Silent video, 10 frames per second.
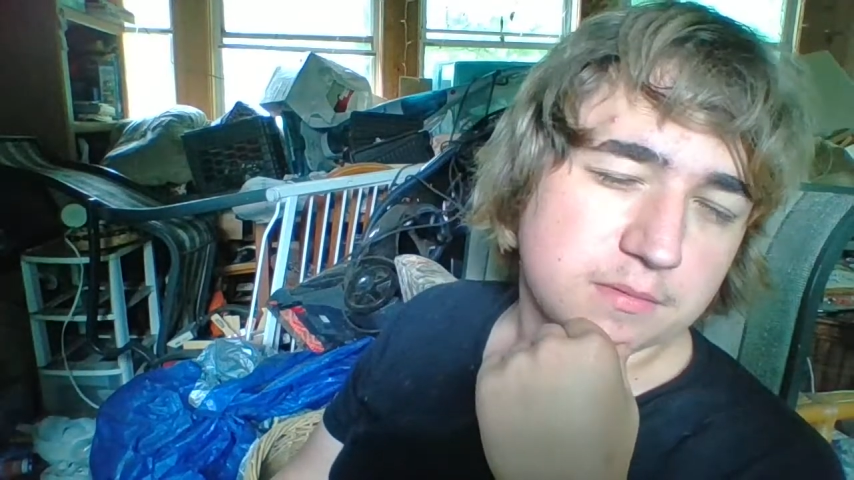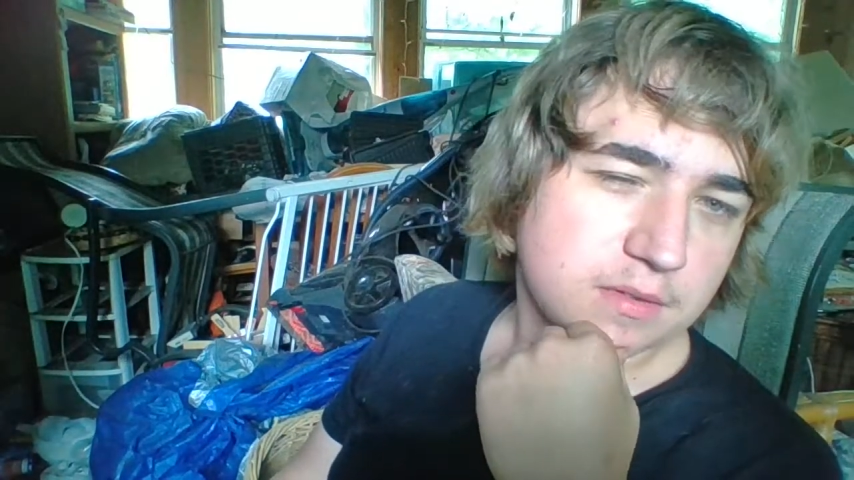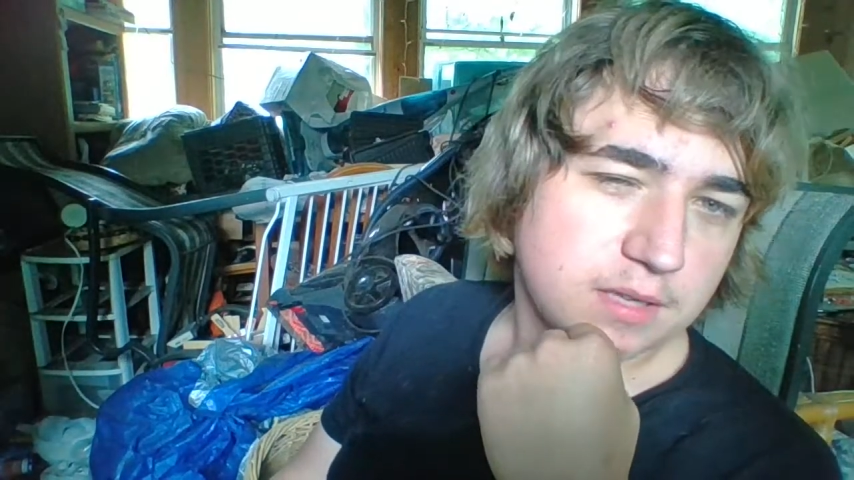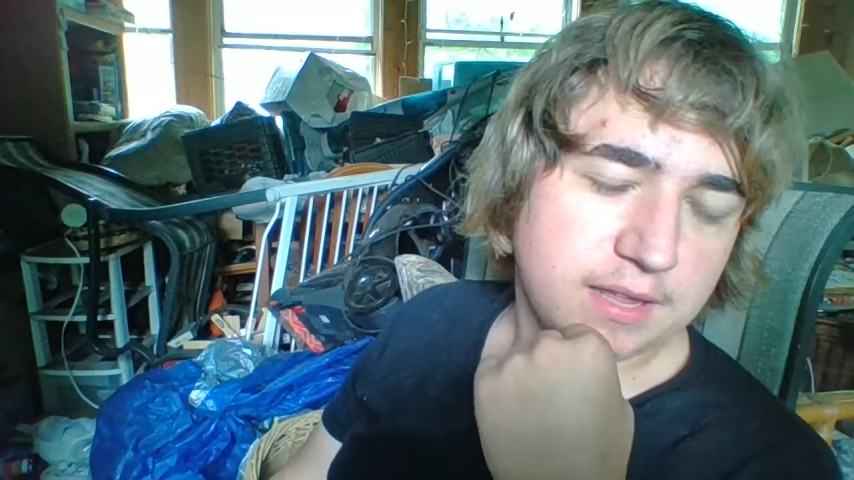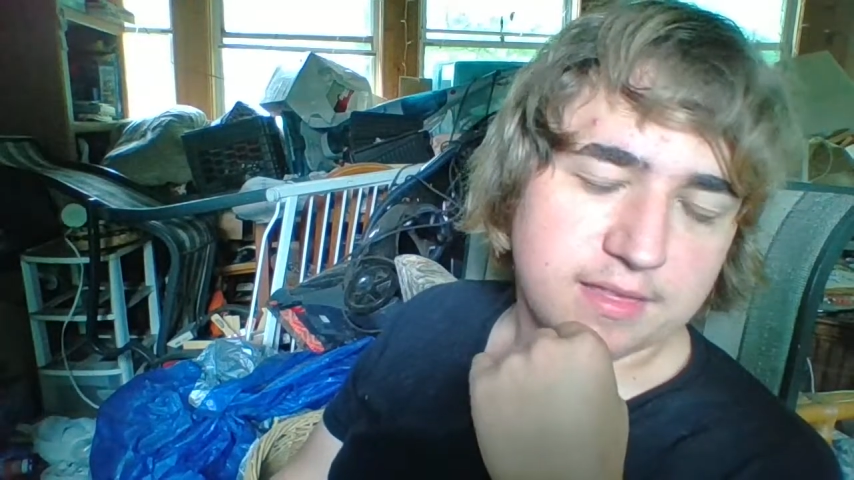
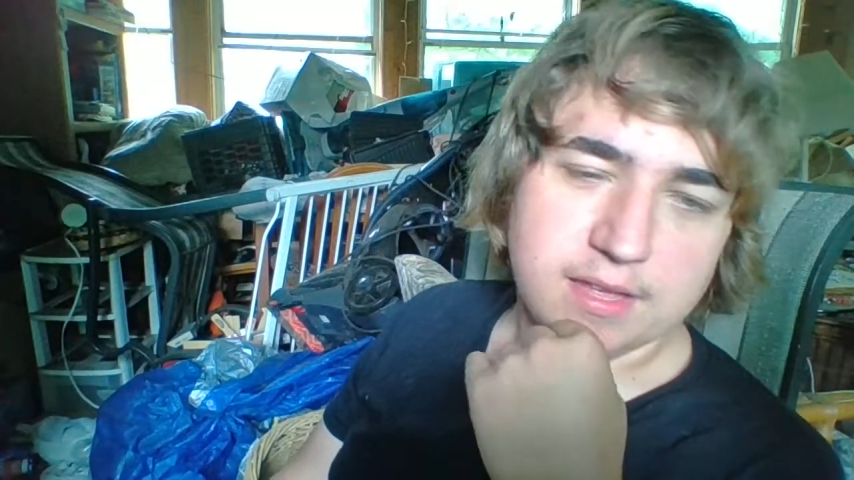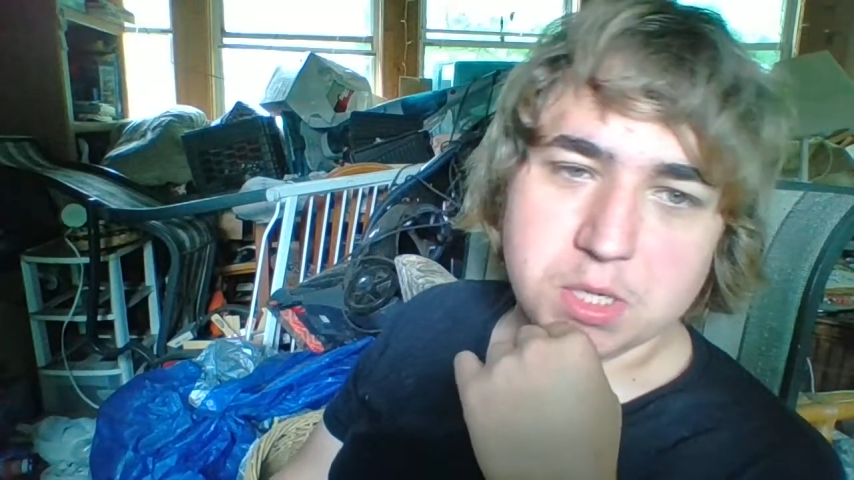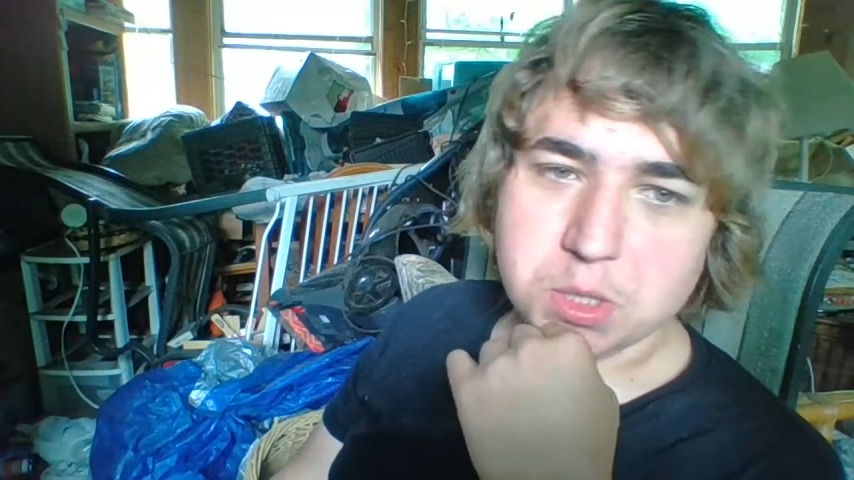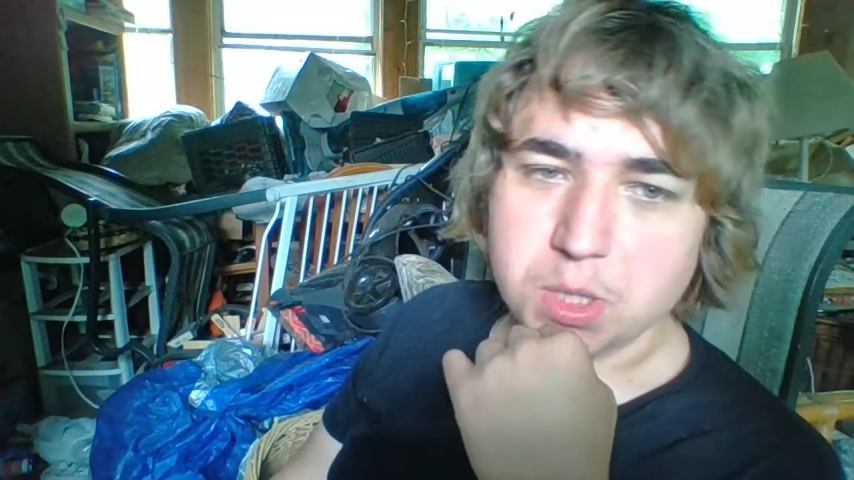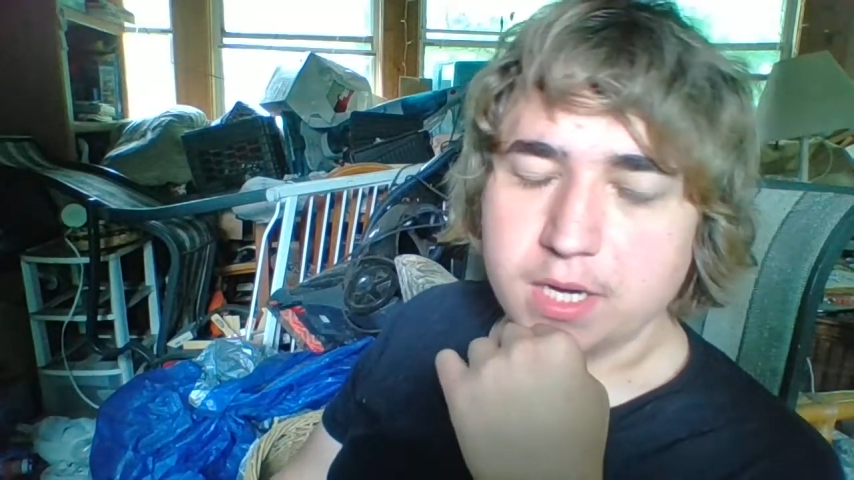like they
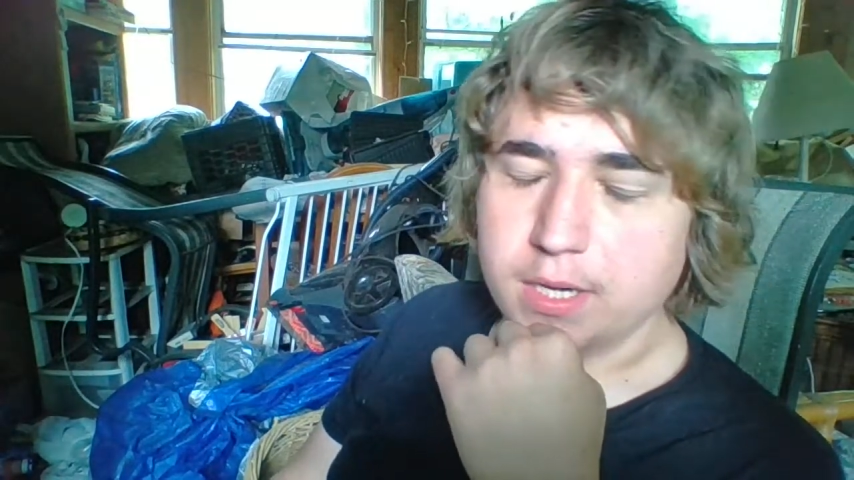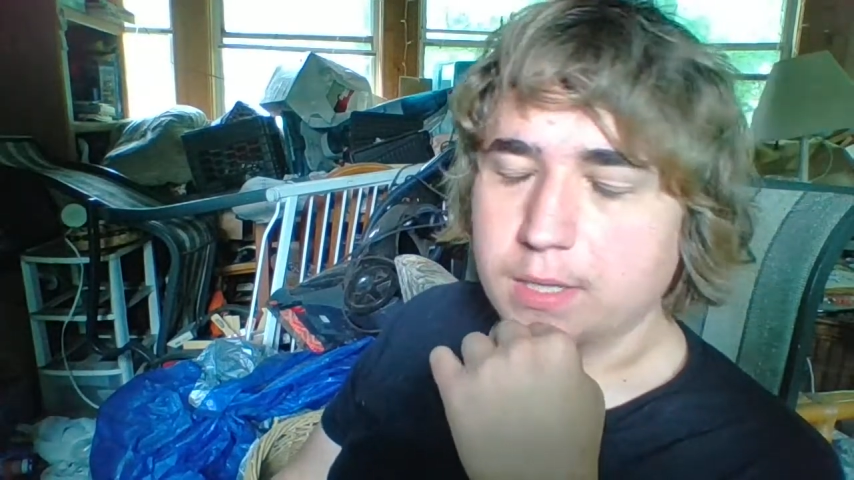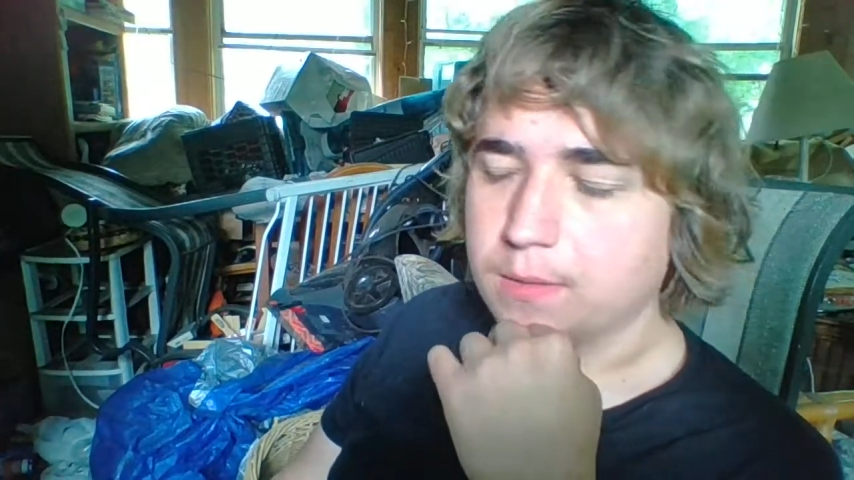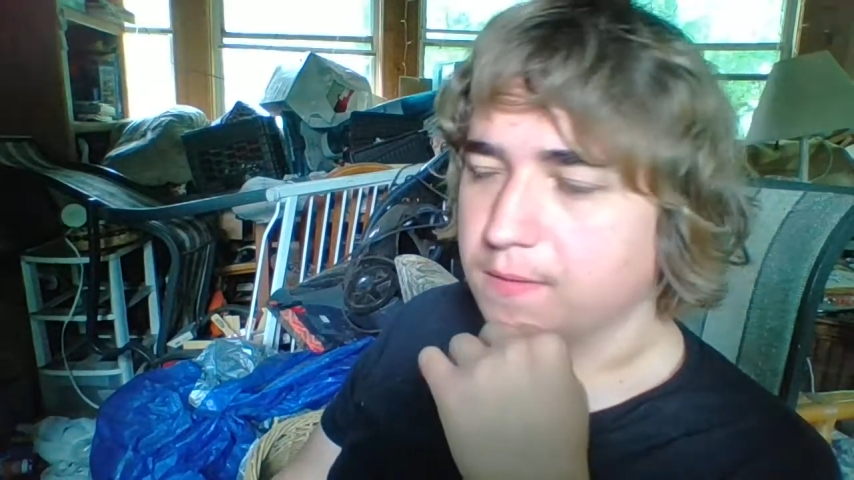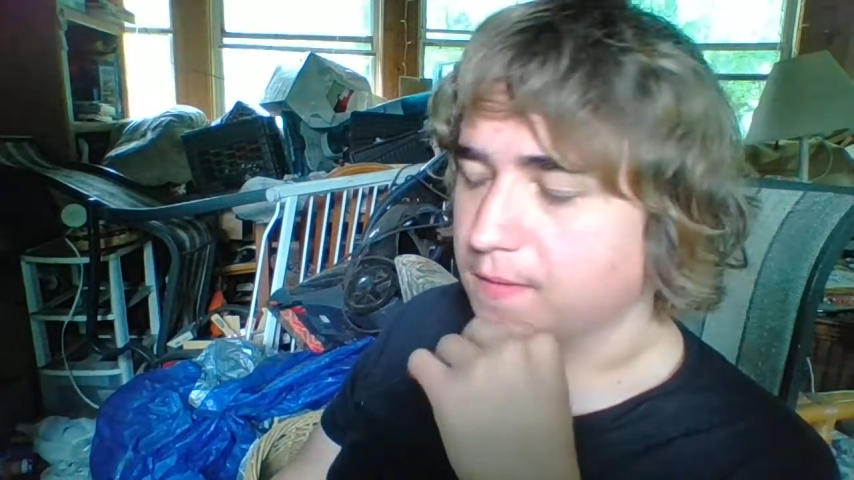should.
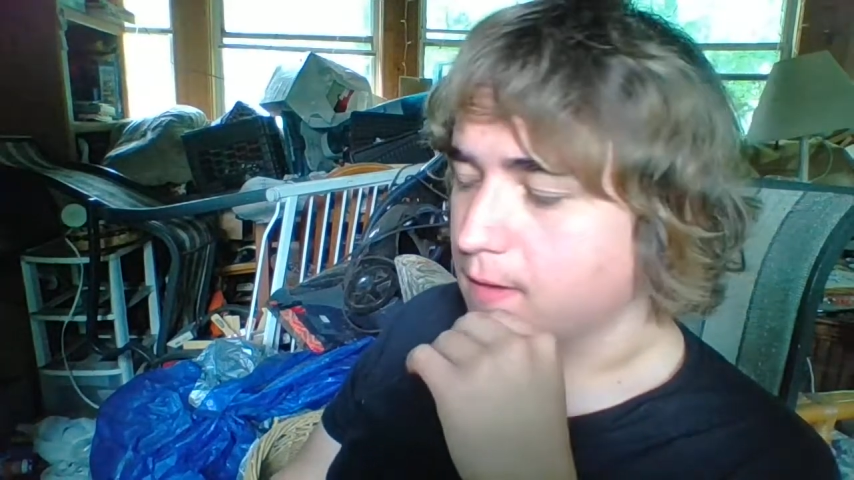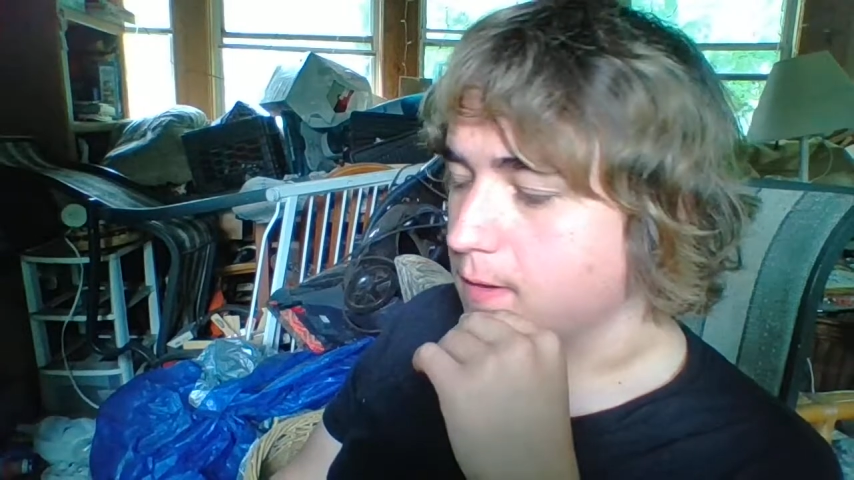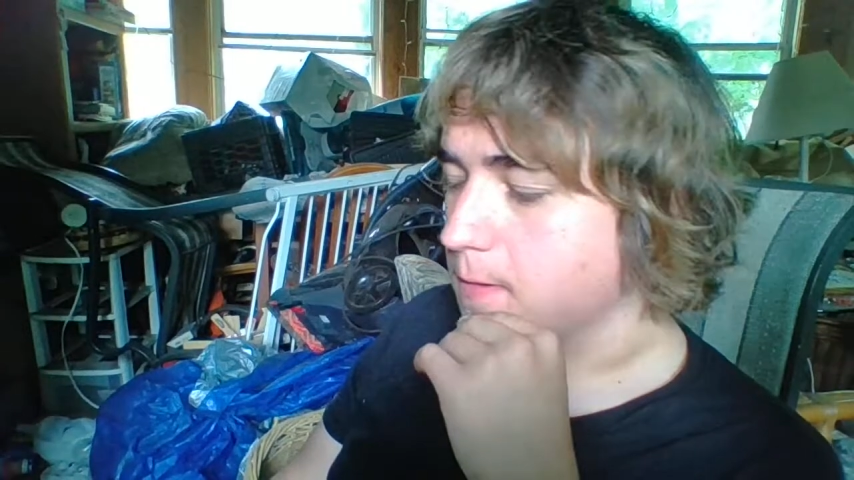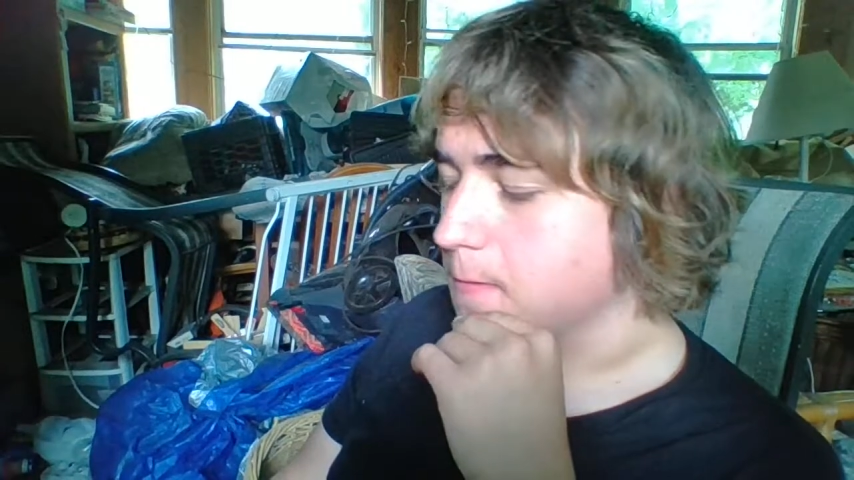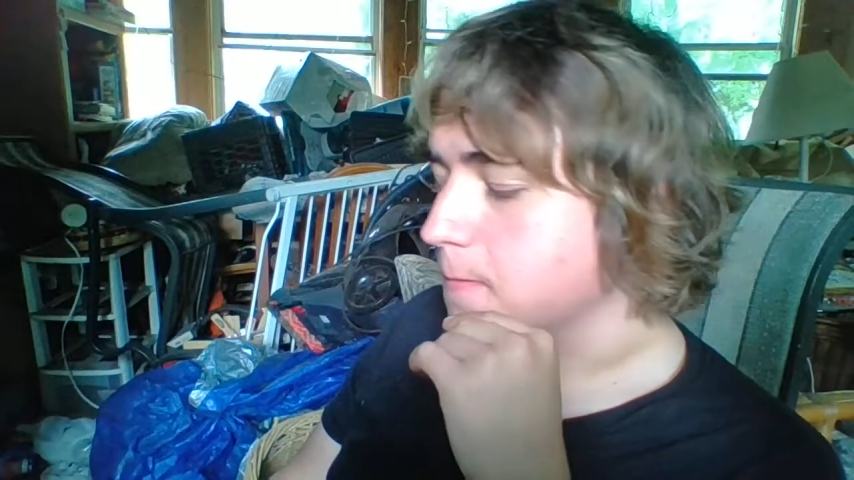
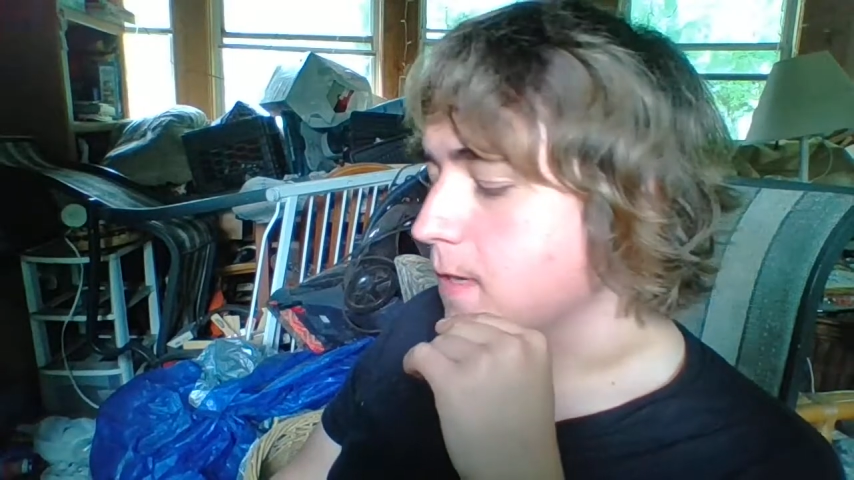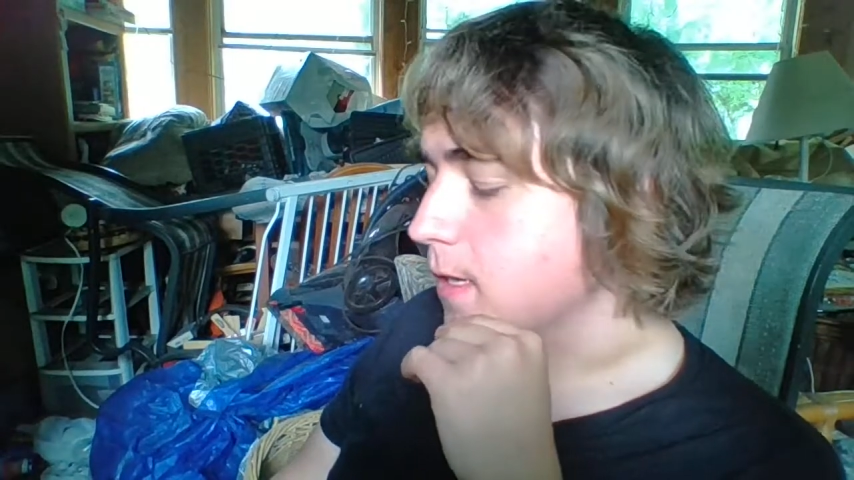So